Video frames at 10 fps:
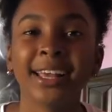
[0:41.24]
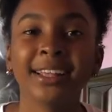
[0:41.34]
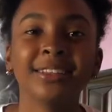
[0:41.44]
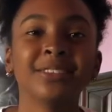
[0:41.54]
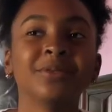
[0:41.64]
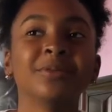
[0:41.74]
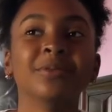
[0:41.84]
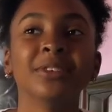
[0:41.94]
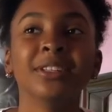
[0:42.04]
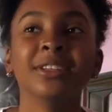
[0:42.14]
Like, it just
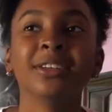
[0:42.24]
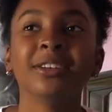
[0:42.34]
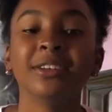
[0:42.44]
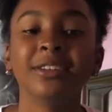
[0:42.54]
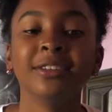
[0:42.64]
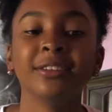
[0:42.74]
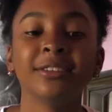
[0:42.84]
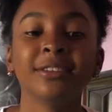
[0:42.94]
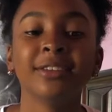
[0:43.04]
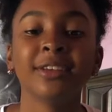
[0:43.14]
really hurts.
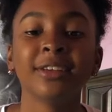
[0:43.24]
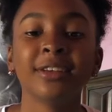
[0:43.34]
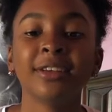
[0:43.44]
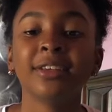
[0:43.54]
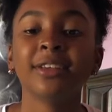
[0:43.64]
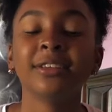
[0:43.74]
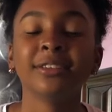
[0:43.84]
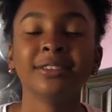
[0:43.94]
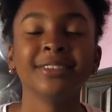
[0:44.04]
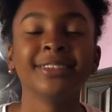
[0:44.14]

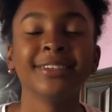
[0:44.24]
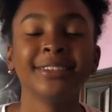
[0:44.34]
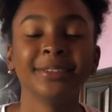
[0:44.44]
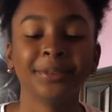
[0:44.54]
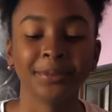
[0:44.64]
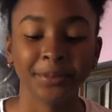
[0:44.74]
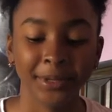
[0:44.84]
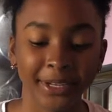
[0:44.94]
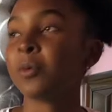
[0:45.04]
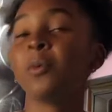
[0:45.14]
This hurts so
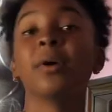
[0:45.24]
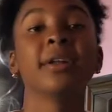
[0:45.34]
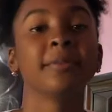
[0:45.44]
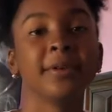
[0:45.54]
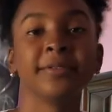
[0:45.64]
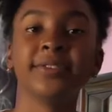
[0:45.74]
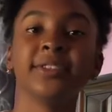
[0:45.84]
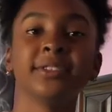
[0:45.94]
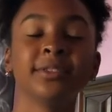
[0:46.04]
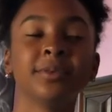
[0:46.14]
much. One of my
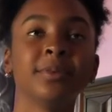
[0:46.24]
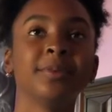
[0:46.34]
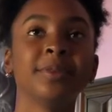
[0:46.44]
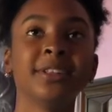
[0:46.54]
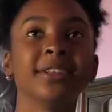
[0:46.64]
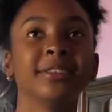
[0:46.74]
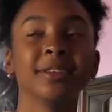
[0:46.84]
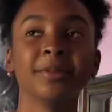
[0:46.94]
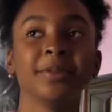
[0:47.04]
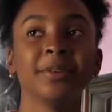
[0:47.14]
friends told me a long
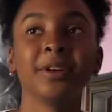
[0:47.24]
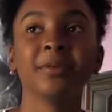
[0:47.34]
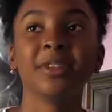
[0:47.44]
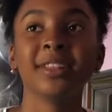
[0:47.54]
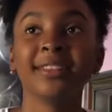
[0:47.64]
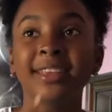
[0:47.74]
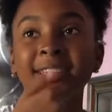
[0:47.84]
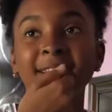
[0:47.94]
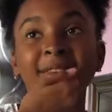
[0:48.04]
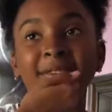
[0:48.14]
time ago that when they take
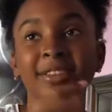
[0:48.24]
it off,